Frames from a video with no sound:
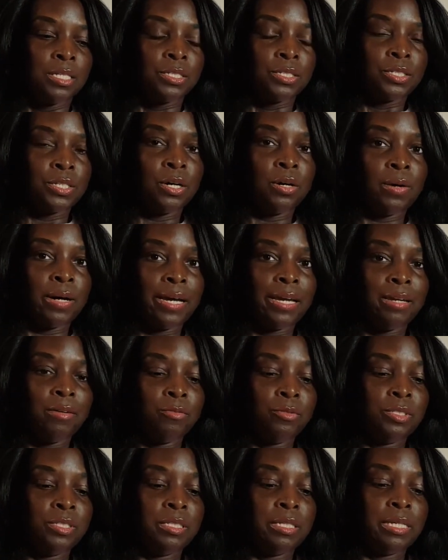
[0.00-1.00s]
So I
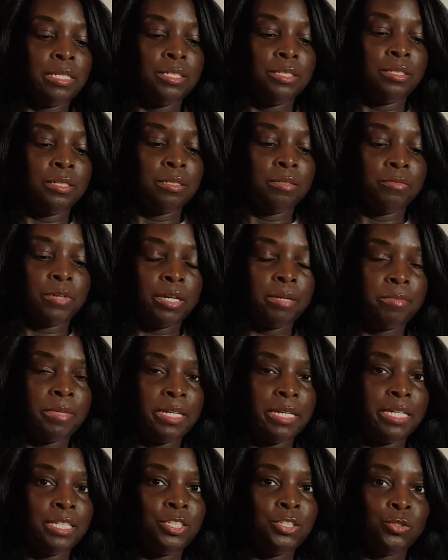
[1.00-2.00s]
would
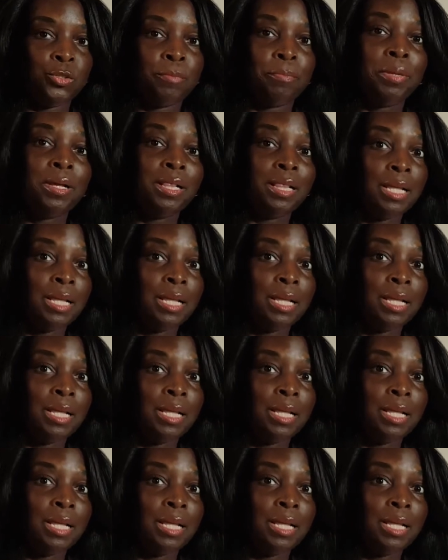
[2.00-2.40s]
recommend Ensure